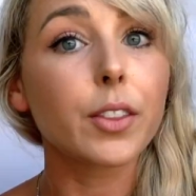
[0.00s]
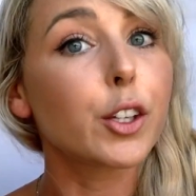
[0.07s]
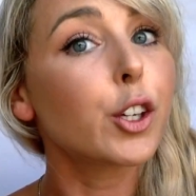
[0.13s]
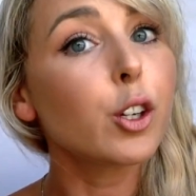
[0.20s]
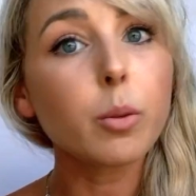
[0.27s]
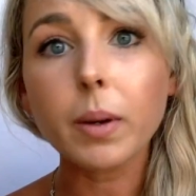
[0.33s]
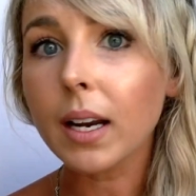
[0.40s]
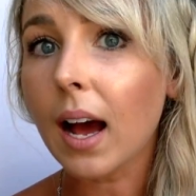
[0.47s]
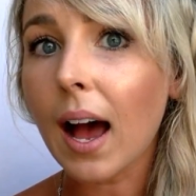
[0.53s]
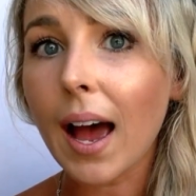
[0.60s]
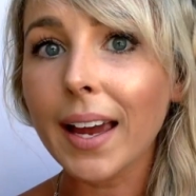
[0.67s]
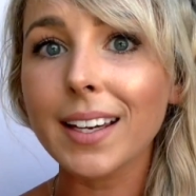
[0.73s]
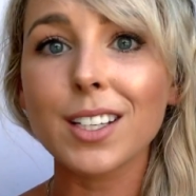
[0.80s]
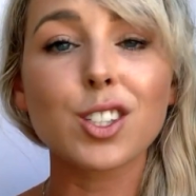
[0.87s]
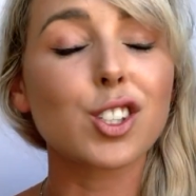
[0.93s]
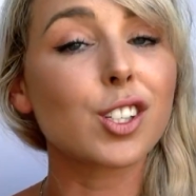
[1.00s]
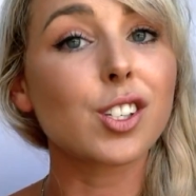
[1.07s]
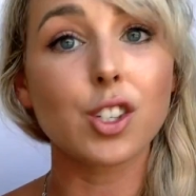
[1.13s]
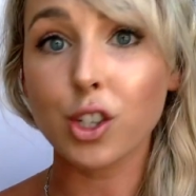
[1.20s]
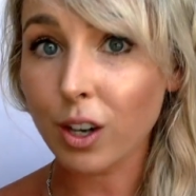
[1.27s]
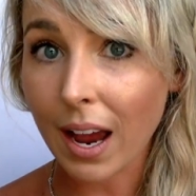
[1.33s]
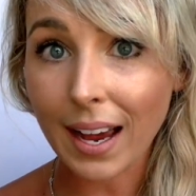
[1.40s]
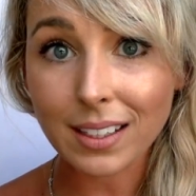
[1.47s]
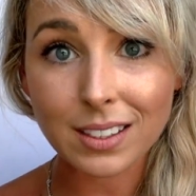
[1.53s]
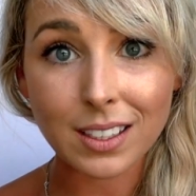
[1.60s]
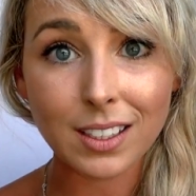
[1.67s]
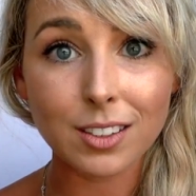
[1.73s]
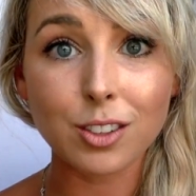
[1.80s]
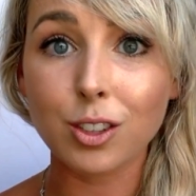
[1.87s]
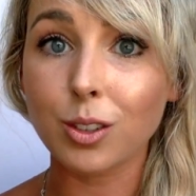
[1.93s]
The human eye is just
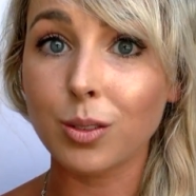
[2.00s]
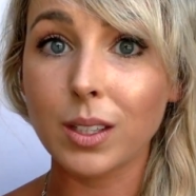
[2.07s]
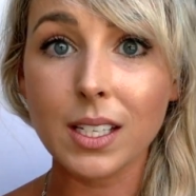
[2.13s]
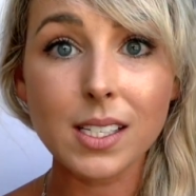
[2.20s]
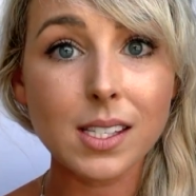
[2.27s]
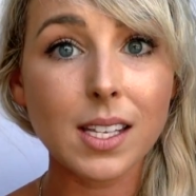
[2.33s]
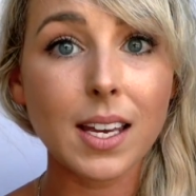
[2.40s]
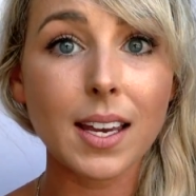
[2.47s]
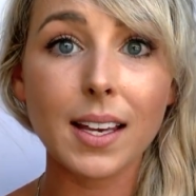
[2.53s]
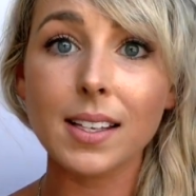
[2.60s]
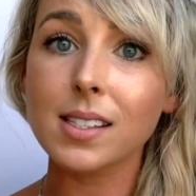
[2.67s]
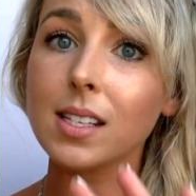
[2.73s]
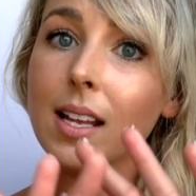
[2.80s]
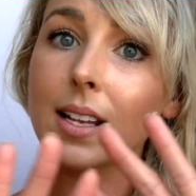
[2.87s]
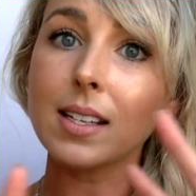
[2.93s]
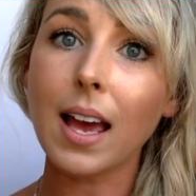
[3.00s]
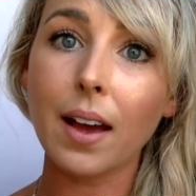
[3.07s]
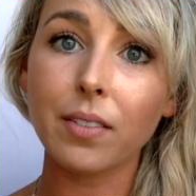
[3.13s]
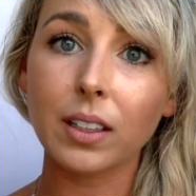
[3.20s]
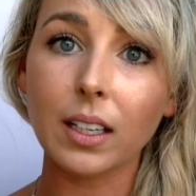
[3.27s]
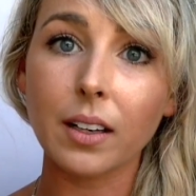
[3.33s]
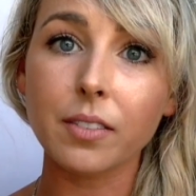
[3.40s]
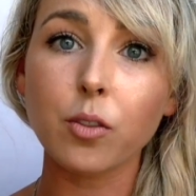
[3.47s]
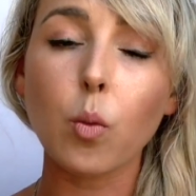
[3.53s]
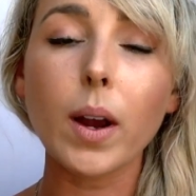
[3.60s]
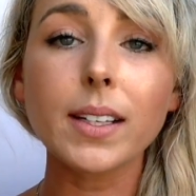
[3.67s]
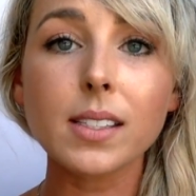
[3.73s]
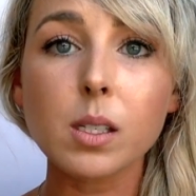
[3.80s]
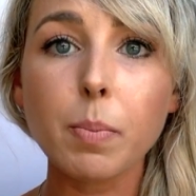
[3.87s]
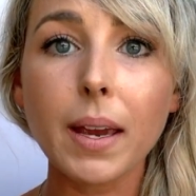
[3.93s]
attracted to these things, having enough
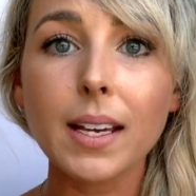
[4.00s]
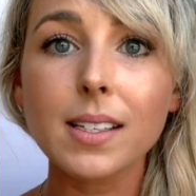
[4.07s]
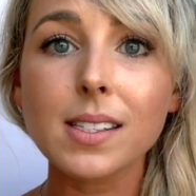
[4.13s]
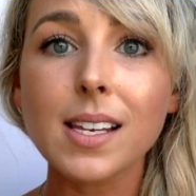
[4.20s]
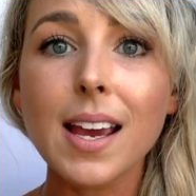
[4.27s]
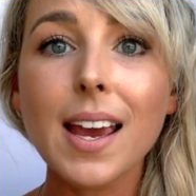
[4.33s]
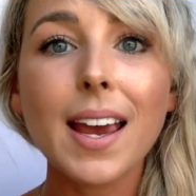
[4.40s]
white space,